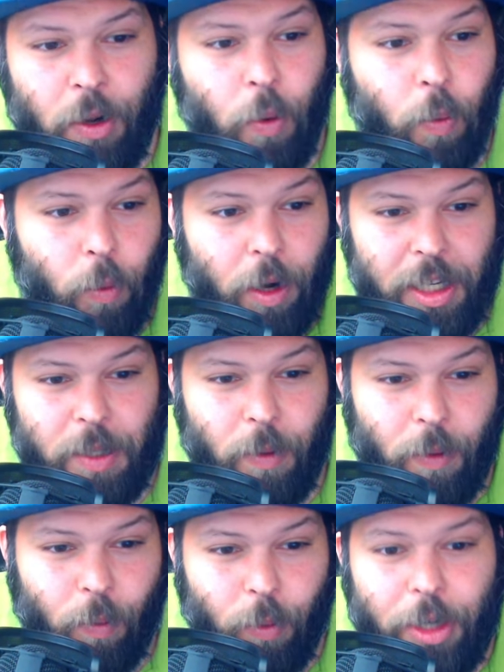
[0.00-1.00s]

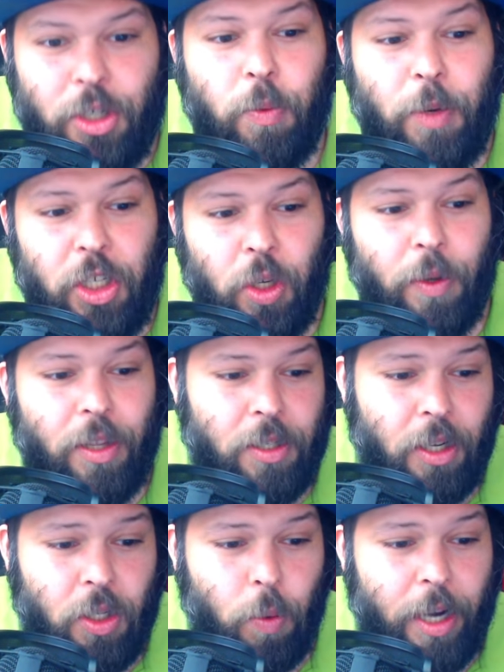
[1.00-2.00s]
What should we do in this
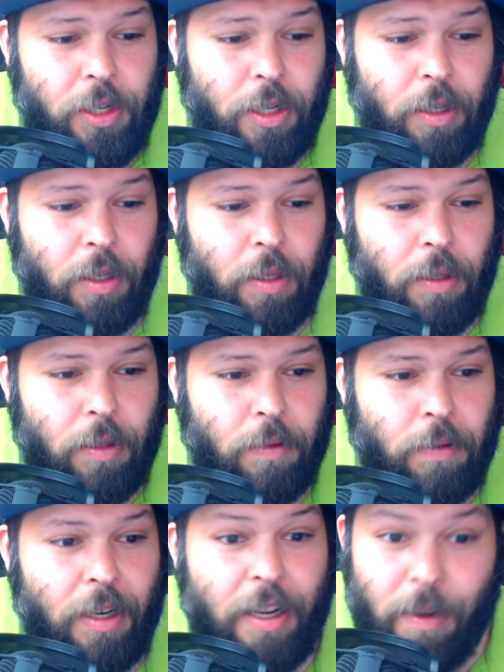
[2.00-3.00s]
situation?
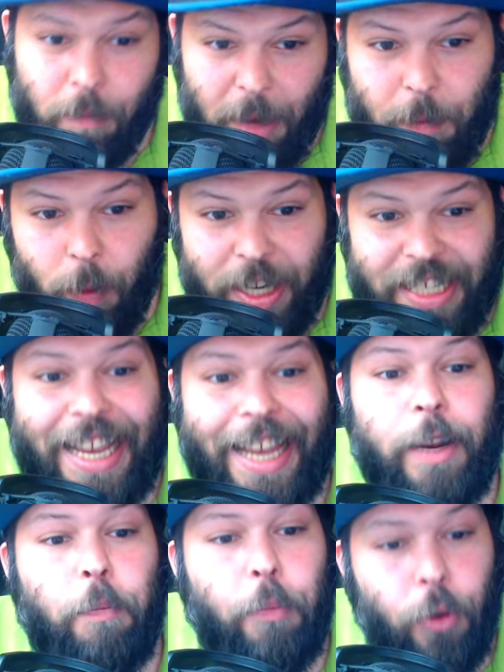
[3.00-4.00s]
Remember we said
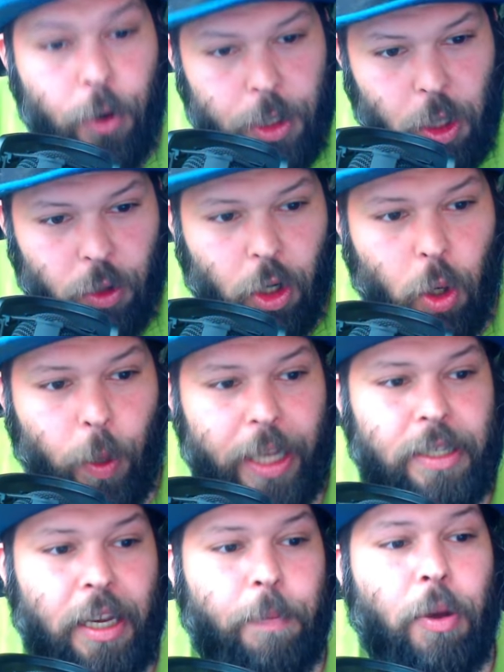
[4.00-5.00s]
push the
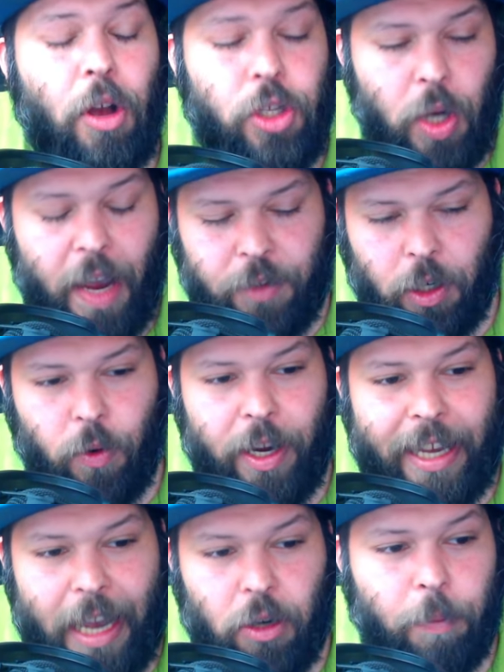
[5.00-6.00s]
queenside pawns. You have to create
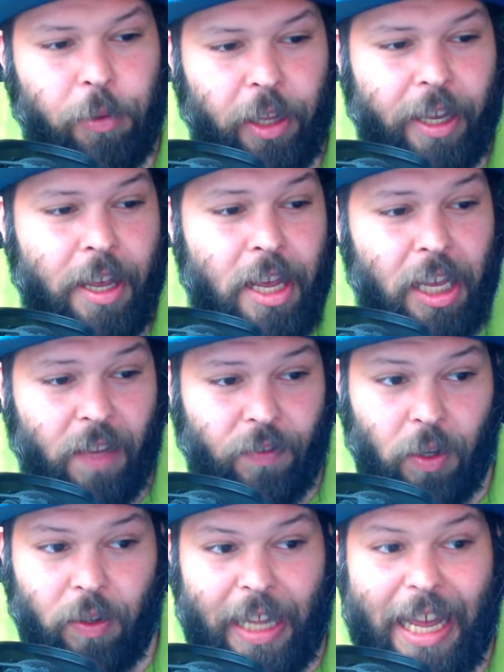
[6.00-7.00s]
counterplay. If
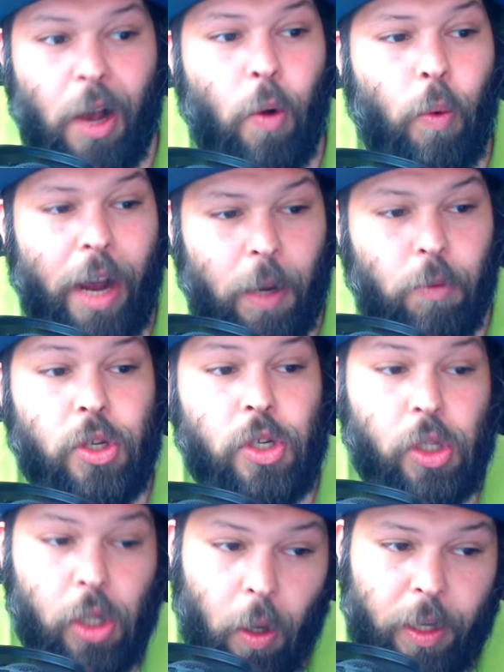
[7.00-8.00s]
you allow, white will
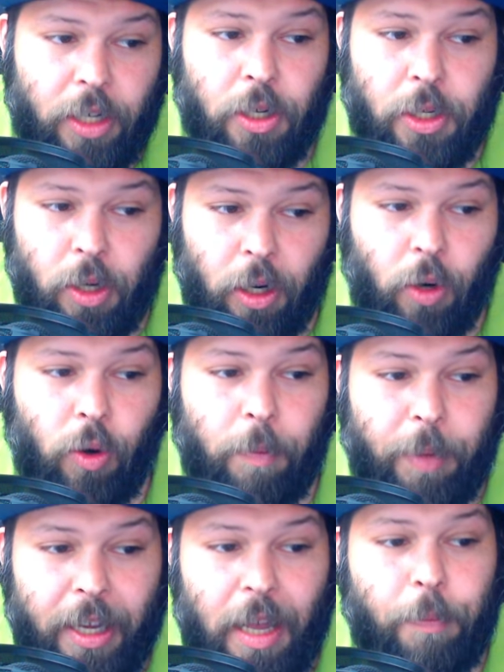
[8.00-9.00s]
slowly just start
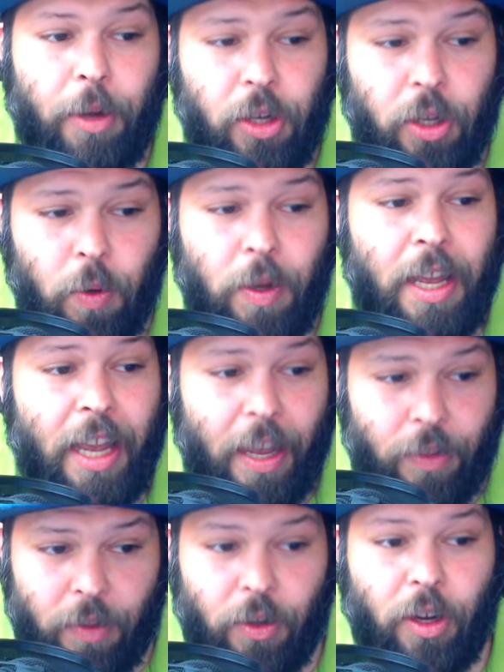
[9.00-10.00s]
creeping up on you, and
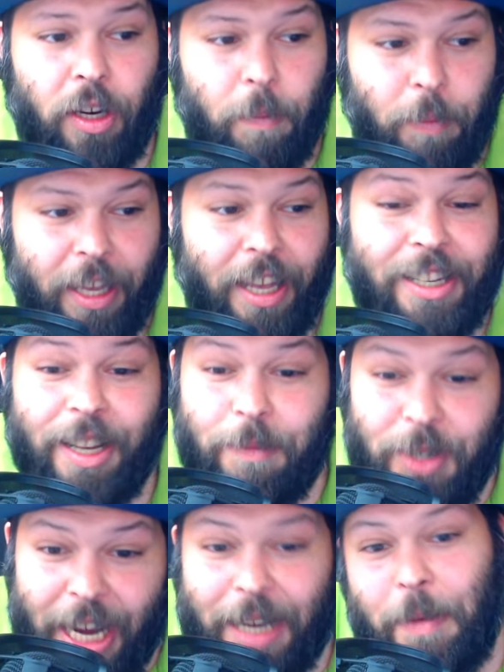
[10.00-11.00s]
then they're going to end up
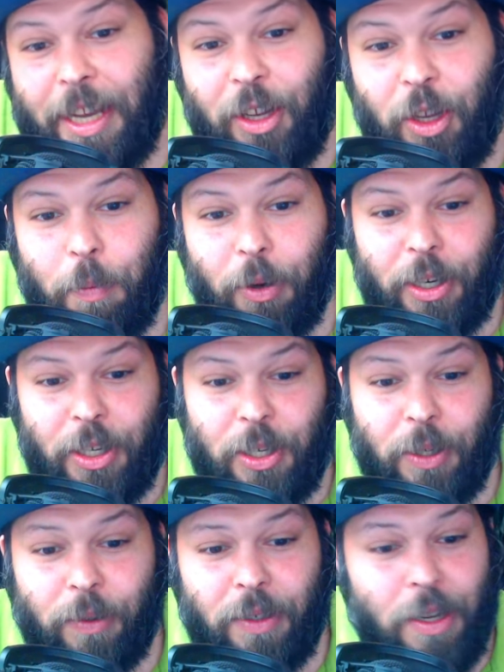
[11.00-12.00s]
checkmating you pretty
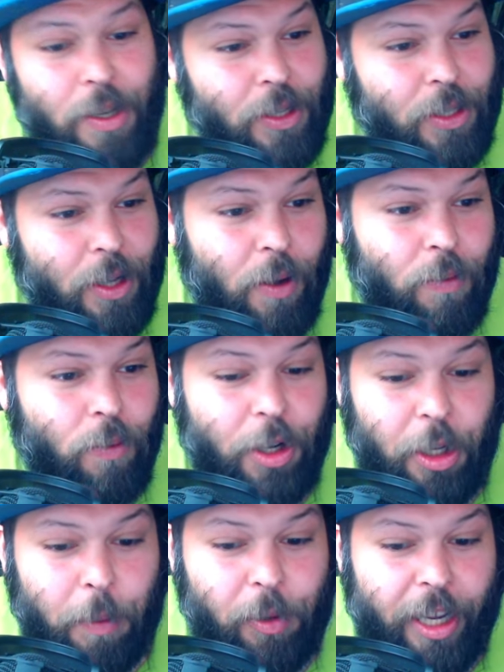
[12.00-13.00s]
soon. So what do
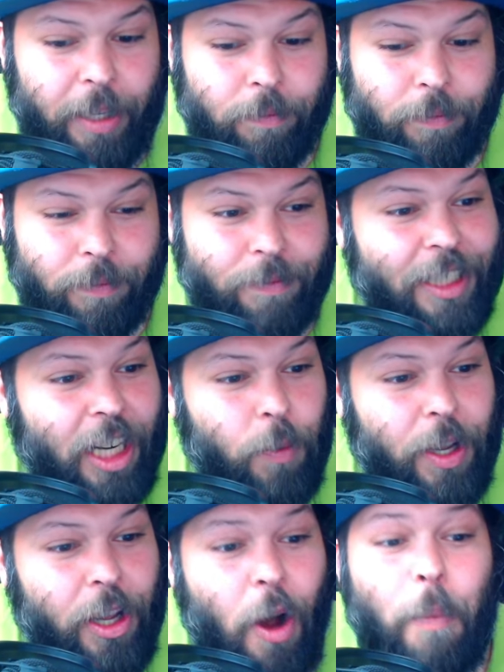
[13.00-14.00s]
you play? Here we
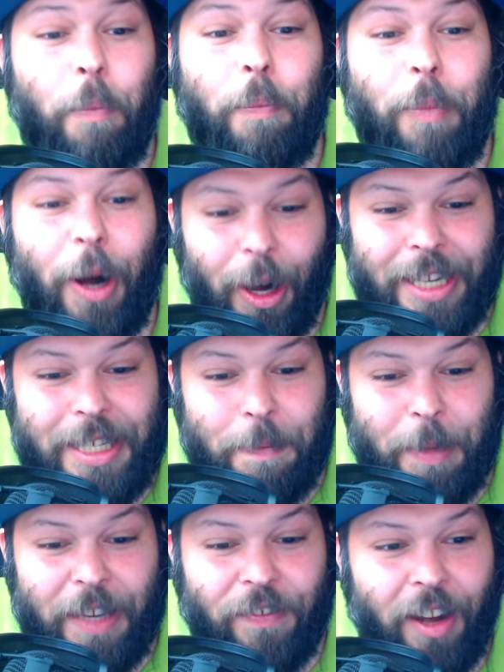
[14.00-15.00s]
go. Pawn to
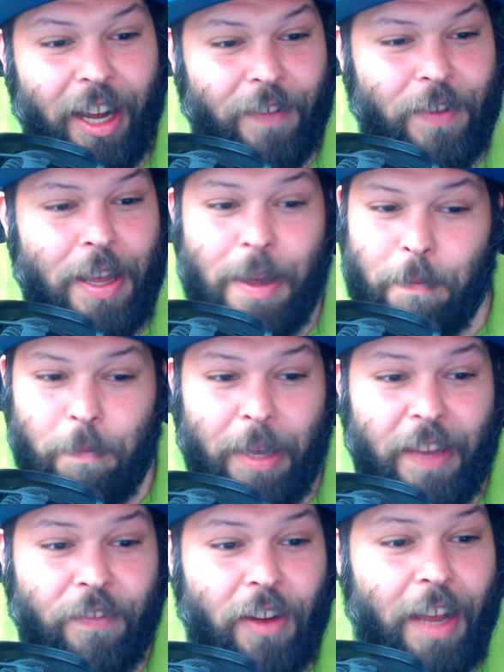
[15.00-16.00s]
b5.
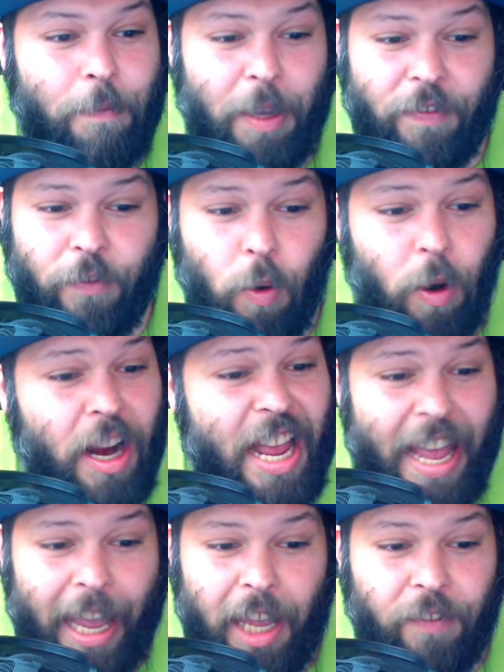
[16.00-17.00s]
b5, b4,
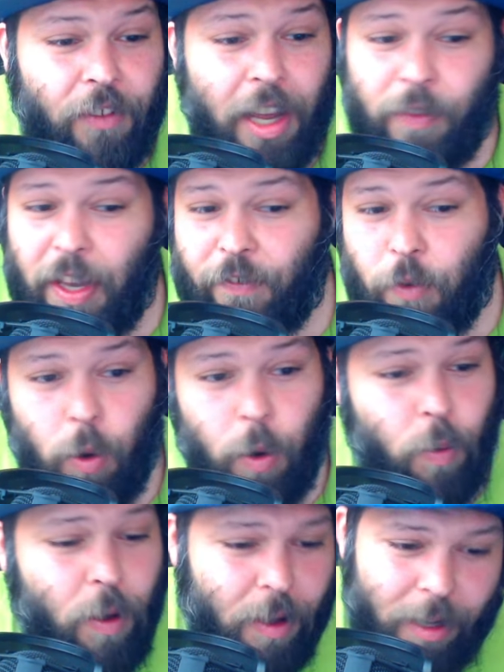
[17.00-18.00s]
a5, a4,
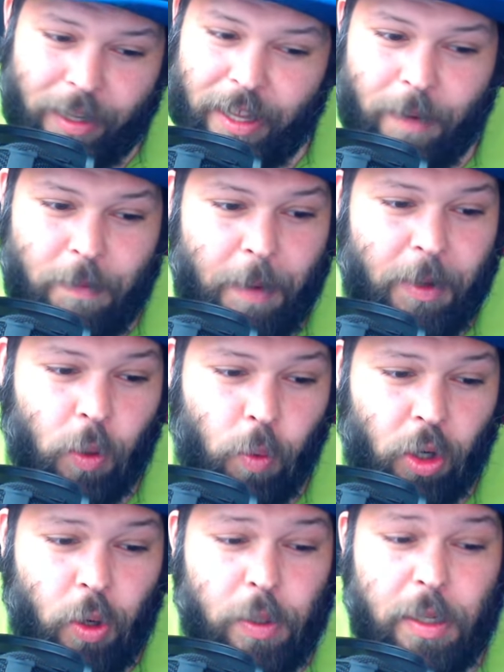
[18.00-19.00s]
and then maybe the
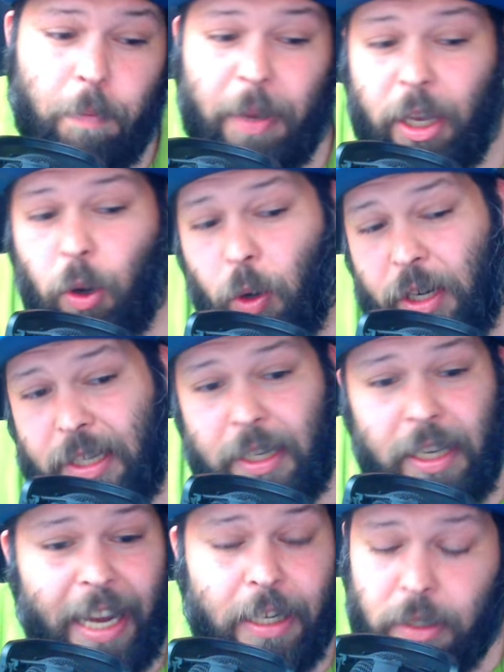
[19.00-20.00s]
rook goes to b or to
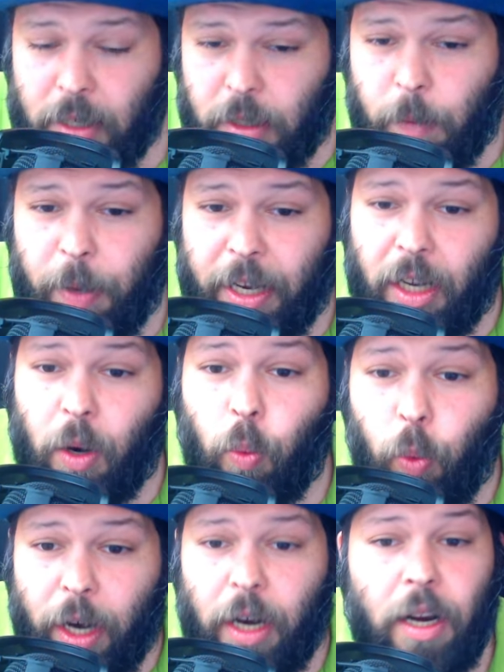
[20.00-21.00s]
c8, just depending on
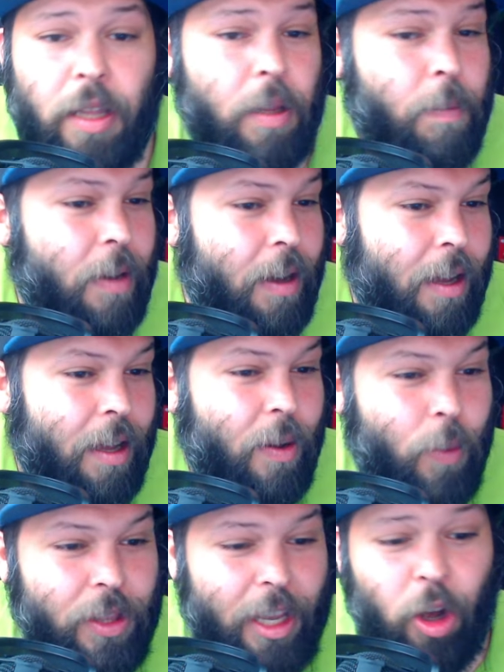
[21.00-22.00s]
where
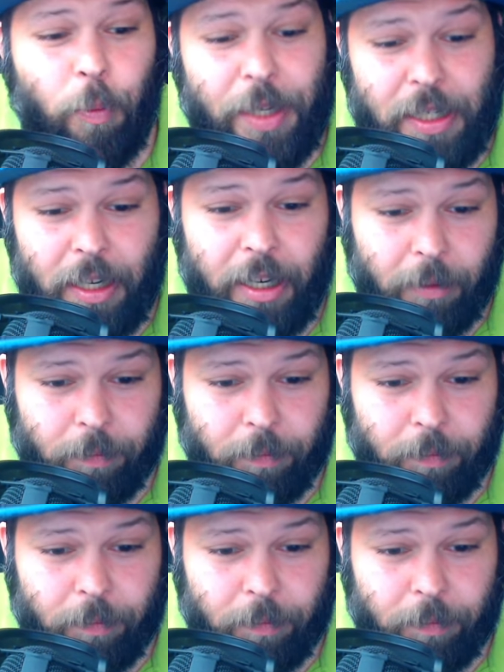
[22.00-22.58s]
the help is needed.